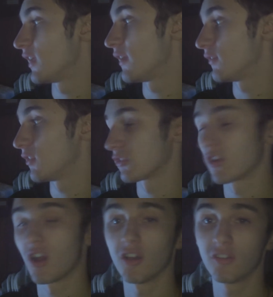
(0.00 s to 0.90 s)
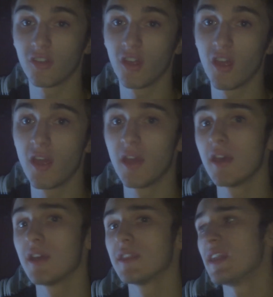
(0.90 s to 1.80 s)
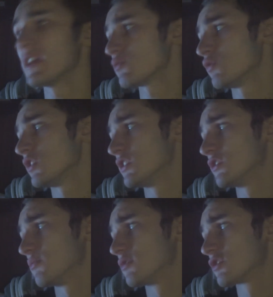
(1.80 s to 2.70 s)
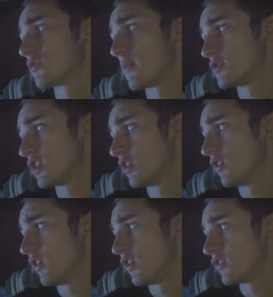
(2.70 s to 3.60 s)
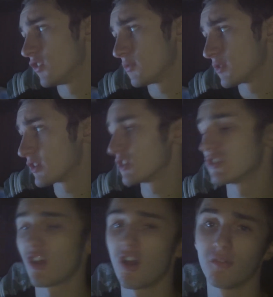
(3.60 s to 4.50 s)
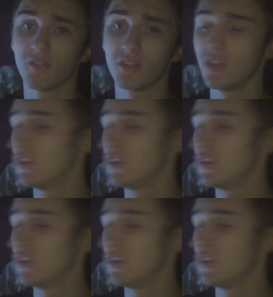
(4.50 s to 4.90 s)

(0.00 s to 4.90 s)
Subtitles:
save on cost. The next one is subscription. Subscriptions are often